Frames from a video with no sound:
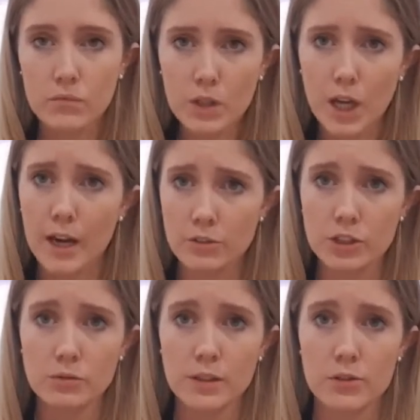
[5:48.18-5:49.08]
And I'll
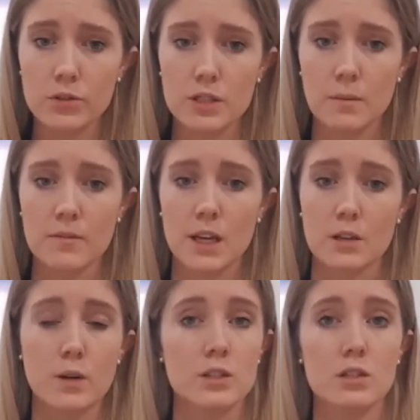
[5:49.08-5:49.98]
just run through some of the other
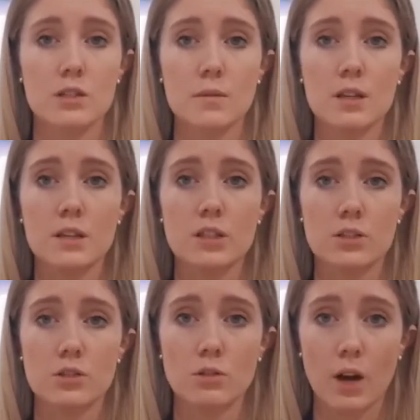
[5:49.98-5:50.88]
ones. So some of the
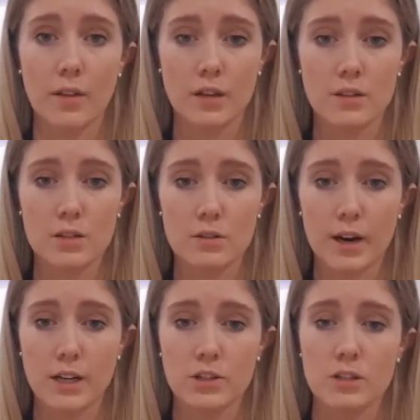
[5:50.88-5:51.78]
additional other
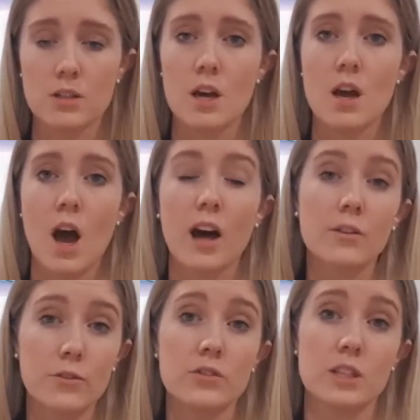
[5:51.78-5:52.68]
considerations are the
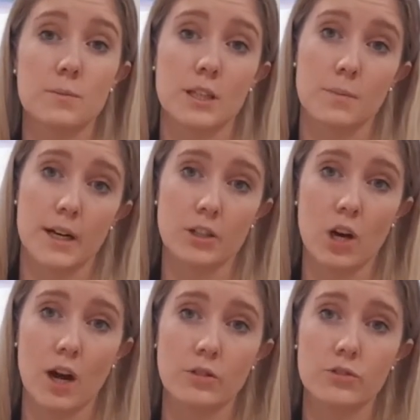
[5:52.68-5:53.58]
views expressed by a
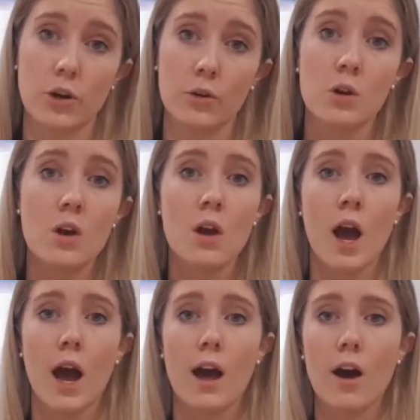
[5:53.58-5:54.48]
child. So
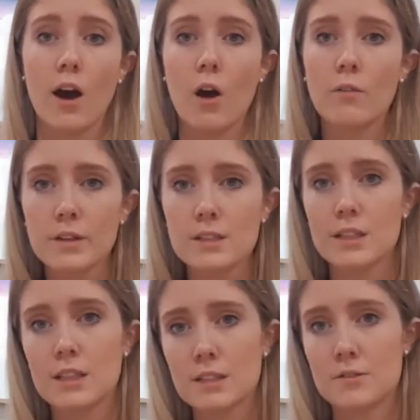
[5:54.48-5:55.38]

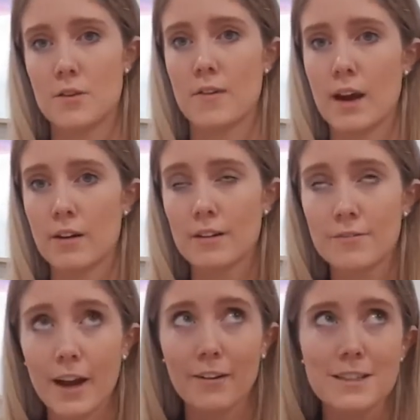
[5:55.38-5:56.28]
obviously this
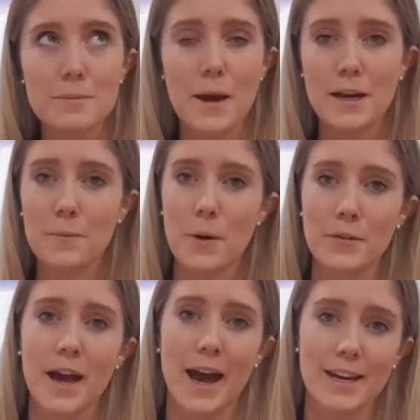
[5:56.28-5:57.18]
varies depending upon
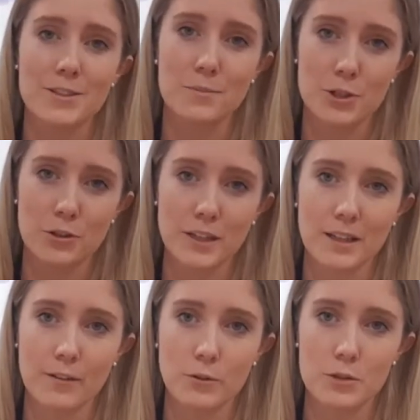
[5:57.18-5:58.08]
their age and maturity
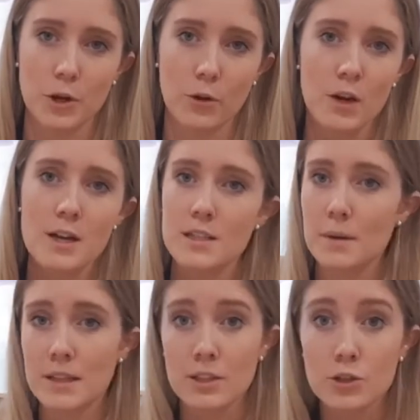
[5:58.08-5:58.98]
level. So
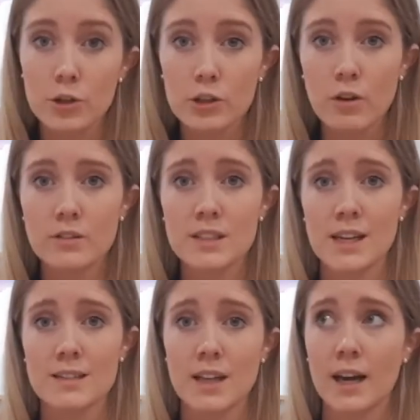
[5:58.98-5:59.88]
something that a 2-year-old
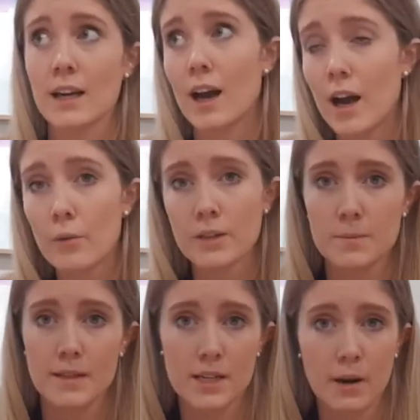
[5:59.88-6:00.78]
says, like, I want to
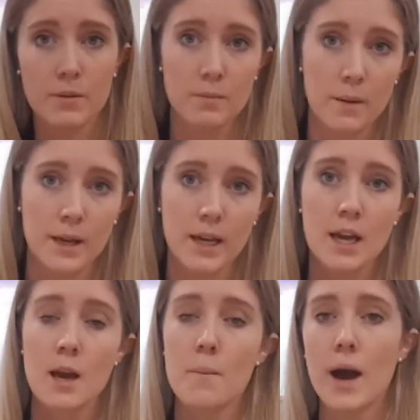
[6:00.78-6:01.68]
spend time with mummy,
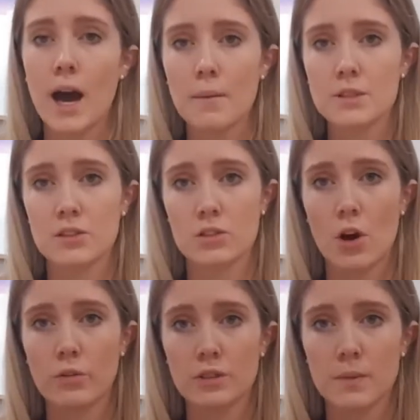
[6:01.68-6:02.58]
perhaps doesn't
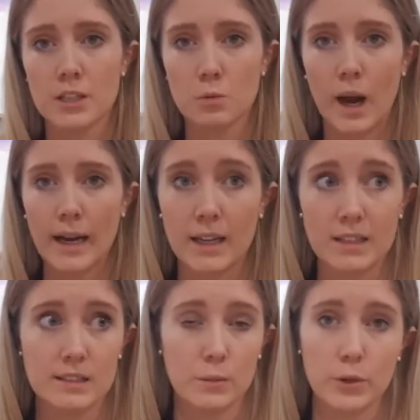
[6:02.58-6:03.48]
hold as much weight
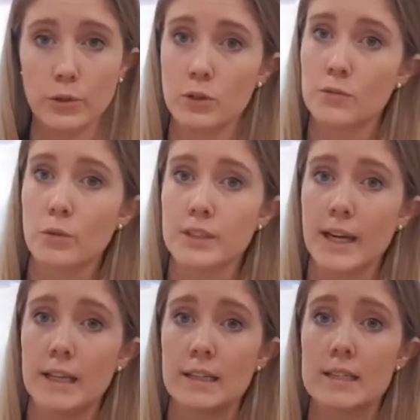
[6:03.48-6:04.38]
as someone who's
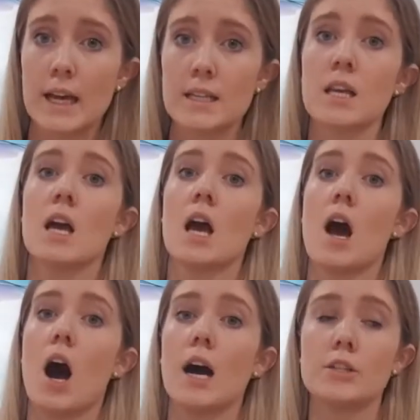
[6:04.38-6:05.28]
14 and says,
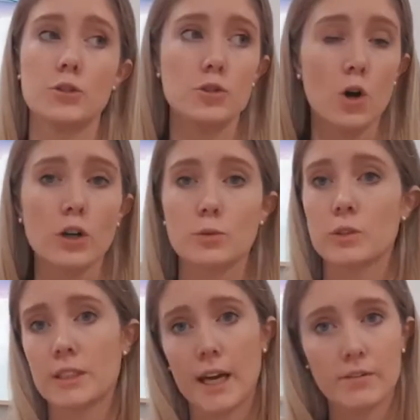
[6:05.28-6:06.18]
I do not
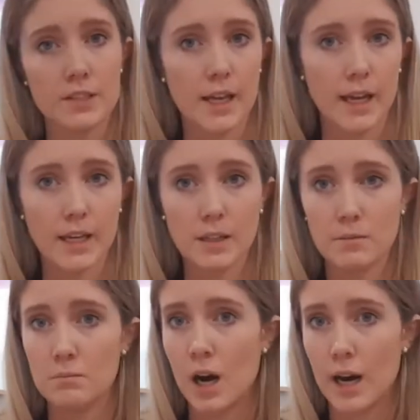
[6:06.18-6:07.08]
want to ever see
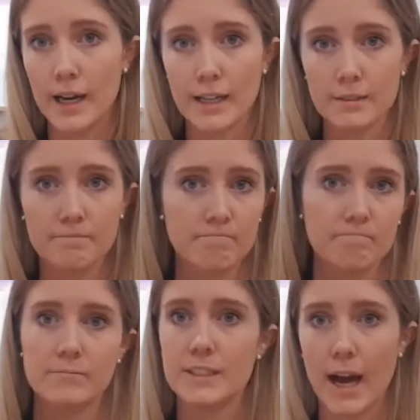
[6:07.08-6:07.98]
my
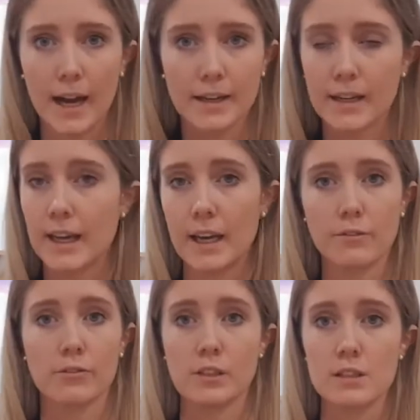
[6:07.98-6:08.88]
dad again,
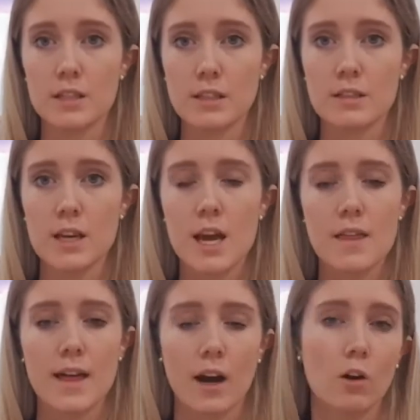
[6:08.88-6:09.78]
for instance.
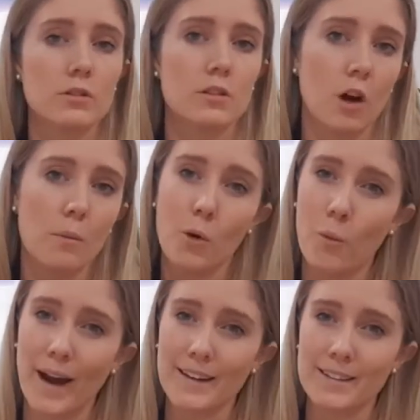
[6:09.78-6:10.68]
That holds a lot more
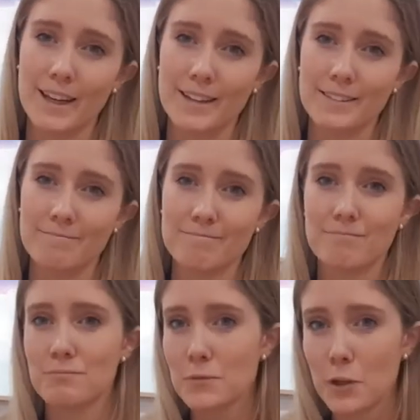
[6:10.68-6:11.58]
weight than,
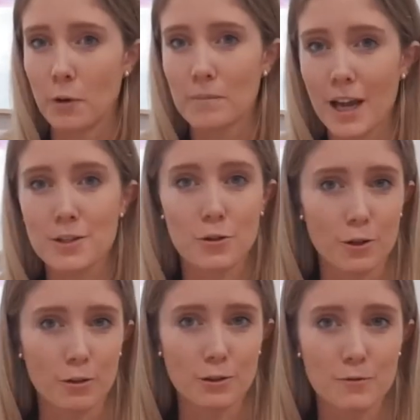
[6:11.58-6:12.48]
you know, a
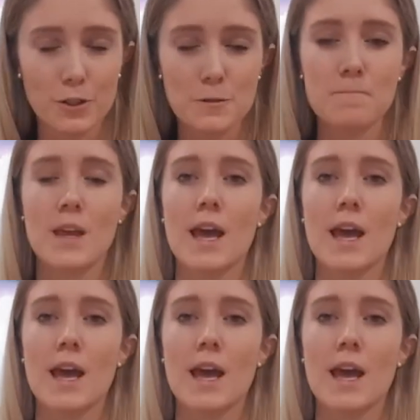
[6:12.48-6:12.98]
2-year-old's views.